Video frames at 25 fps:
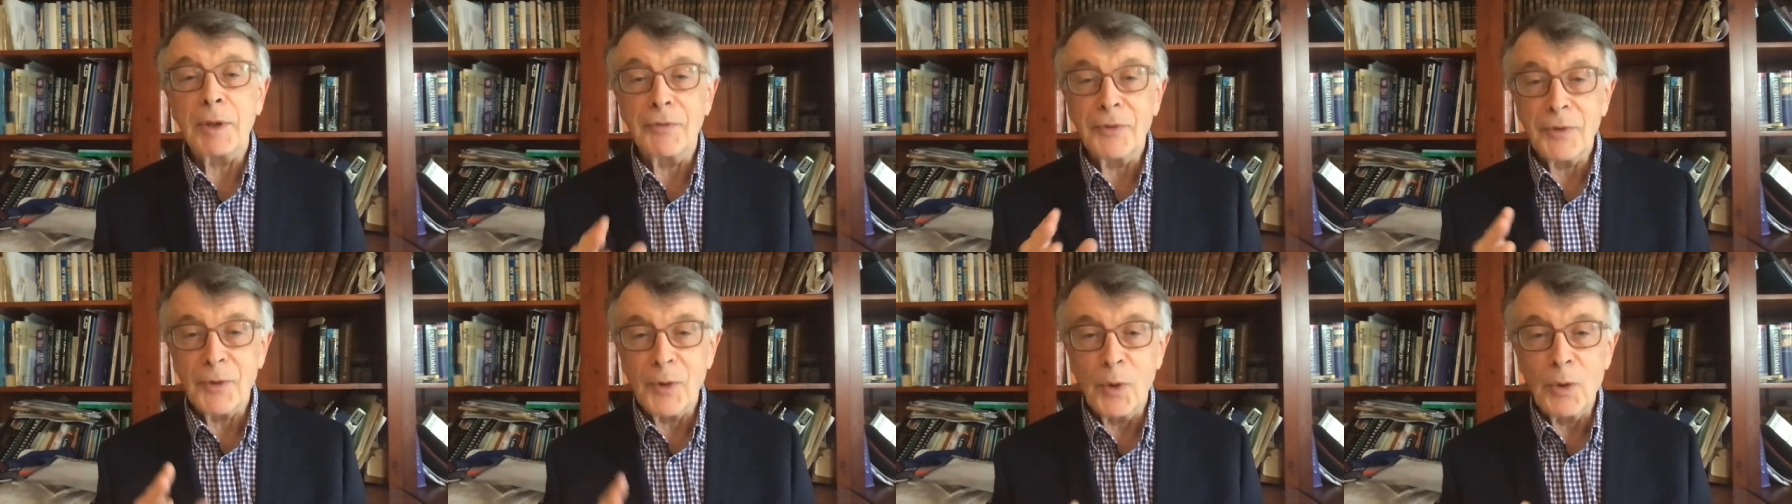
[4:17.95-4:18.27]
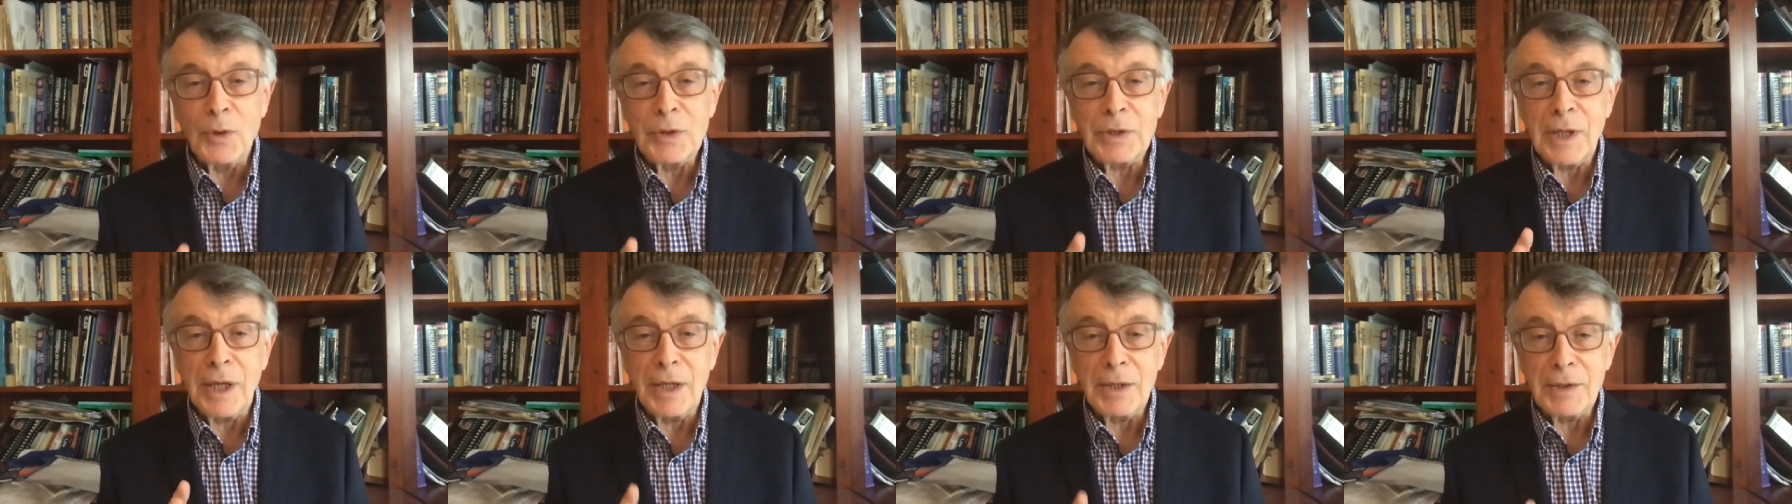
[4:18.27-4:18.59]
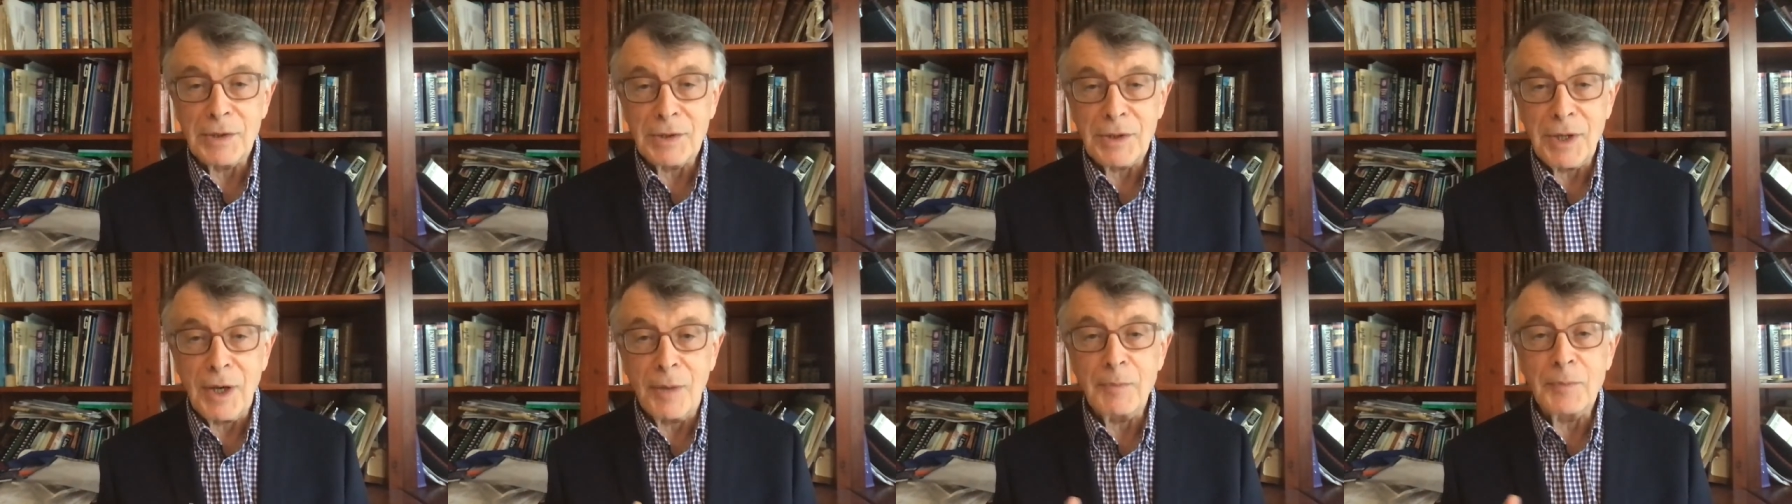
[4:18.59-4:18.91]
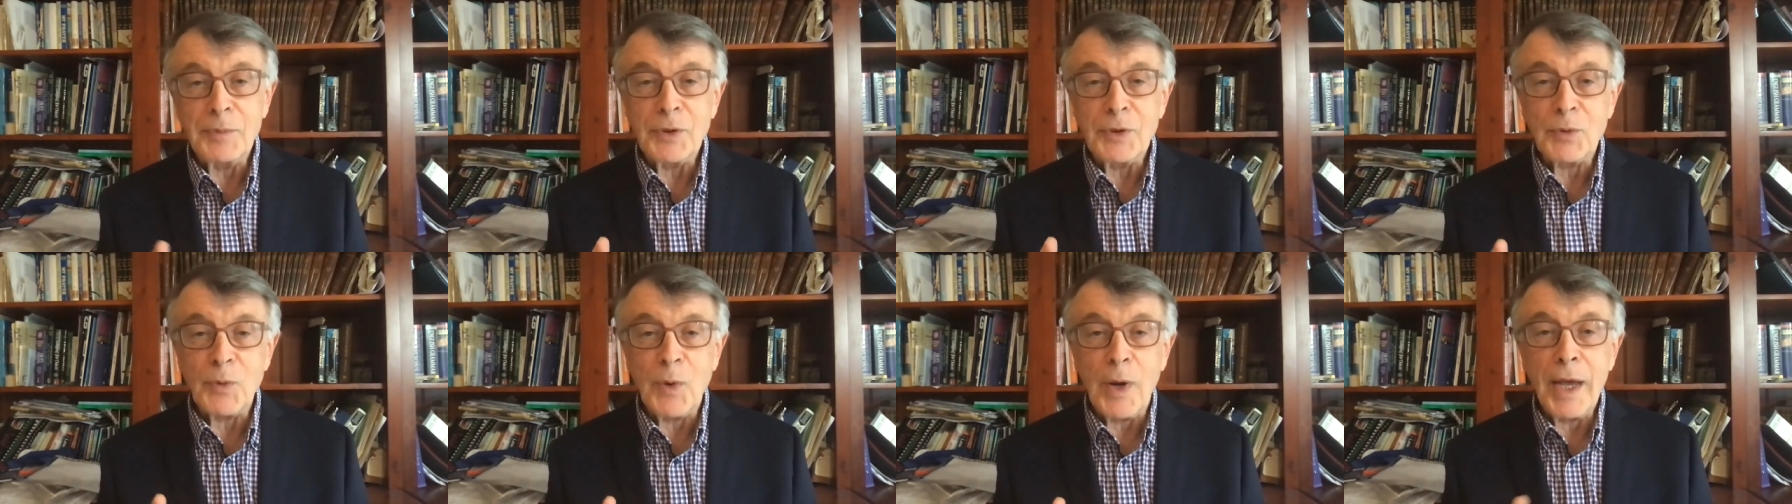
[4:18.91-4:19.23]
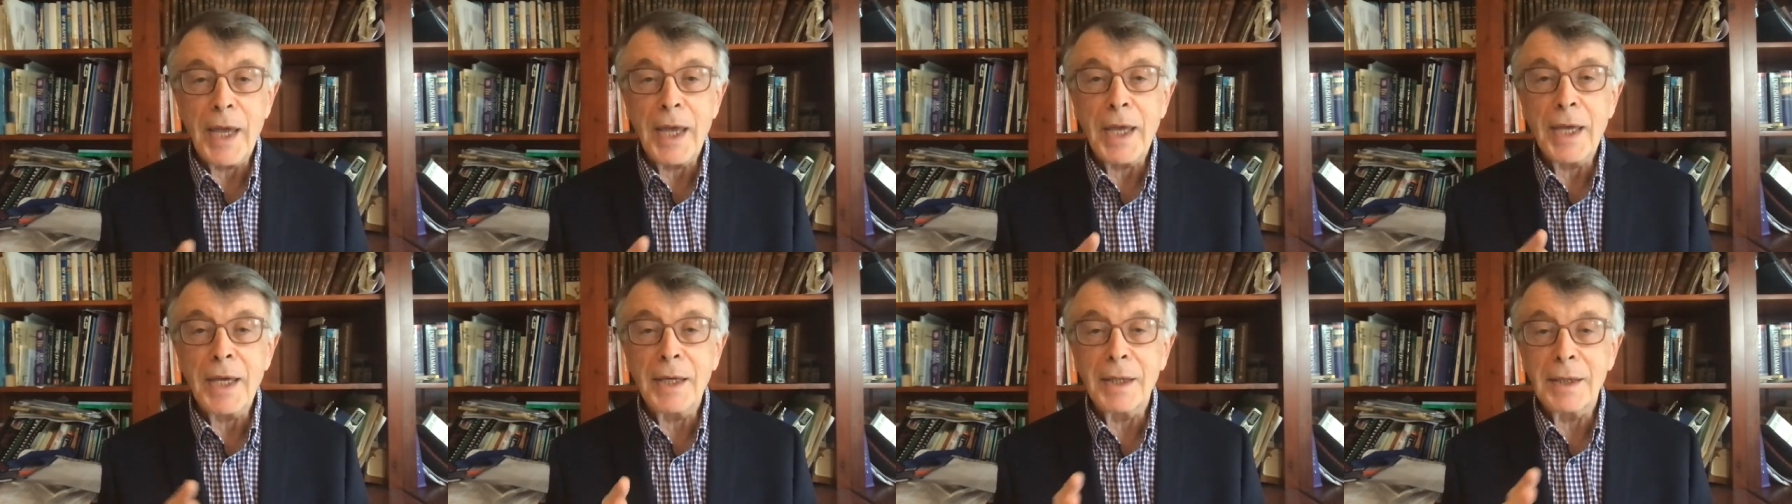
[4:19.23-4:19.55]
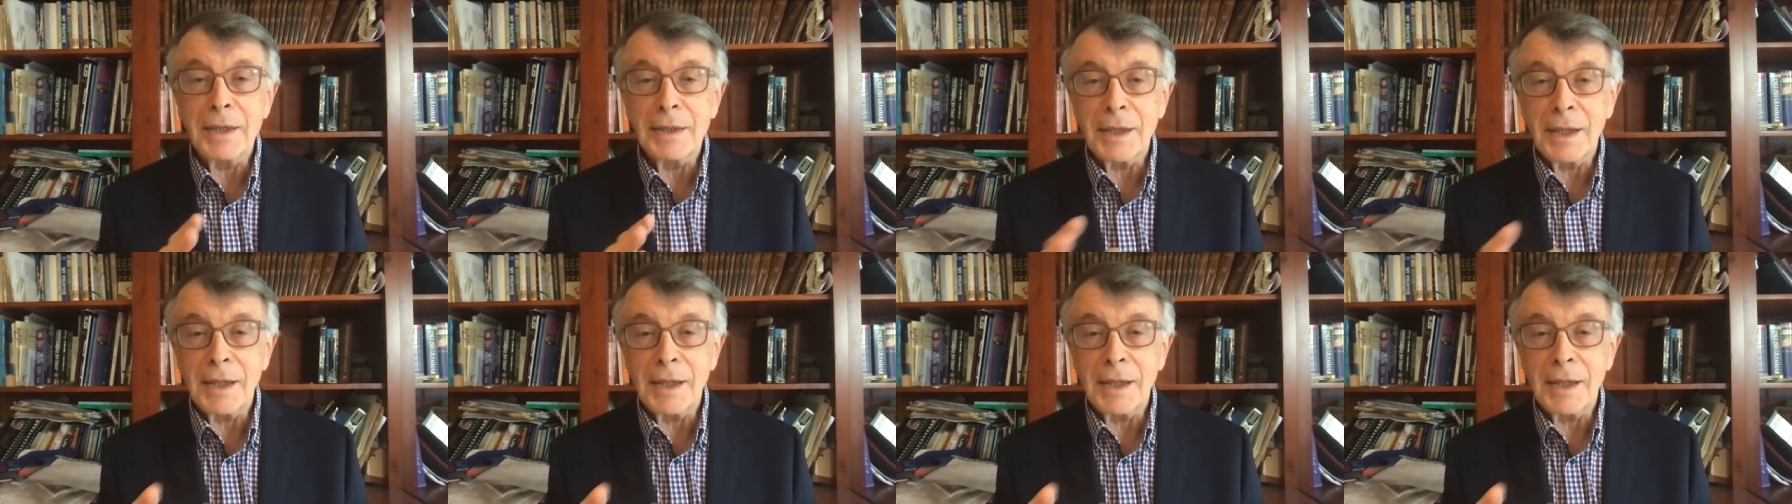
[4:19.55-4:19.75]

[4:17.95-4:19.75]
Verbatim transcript: Of course, I'll stop swaying